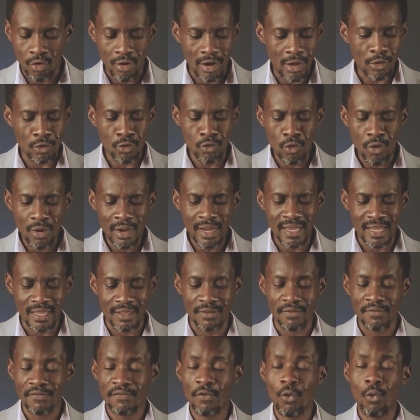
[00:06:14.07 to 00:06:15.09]
or a
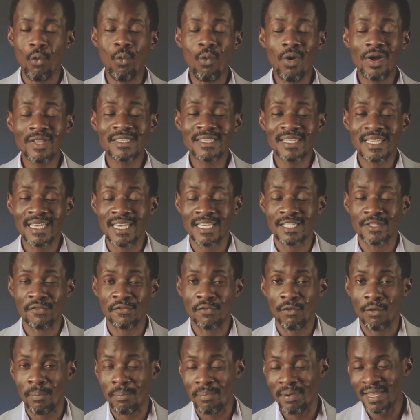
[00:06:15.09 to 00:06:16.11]
longing for what is
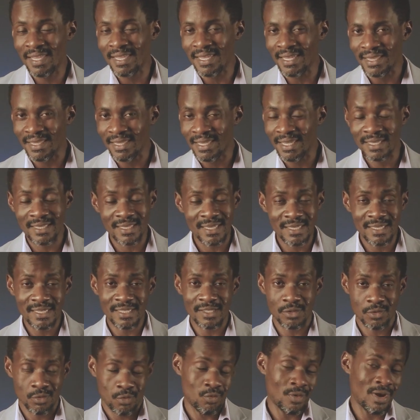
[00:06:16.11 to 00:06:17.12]
forbidden. This
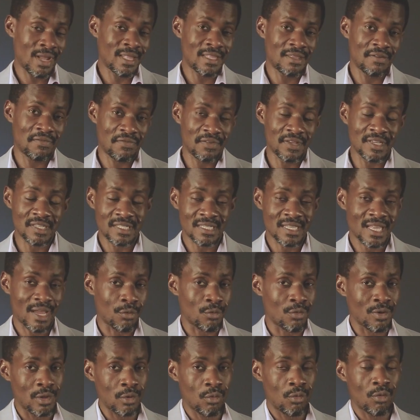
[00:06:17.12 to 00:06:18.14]
is one definition I
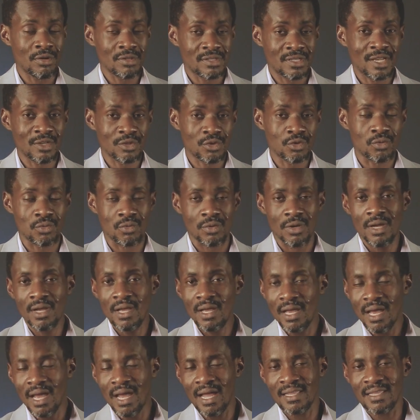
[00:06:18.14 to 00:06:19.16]
really want us to
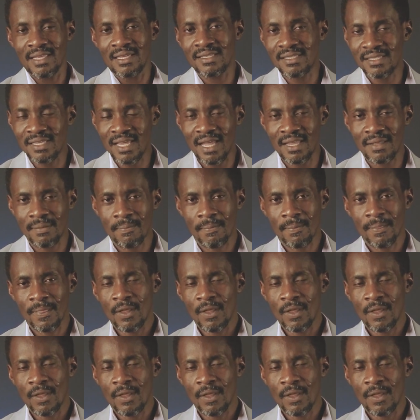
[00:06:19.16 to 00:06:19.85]
understand.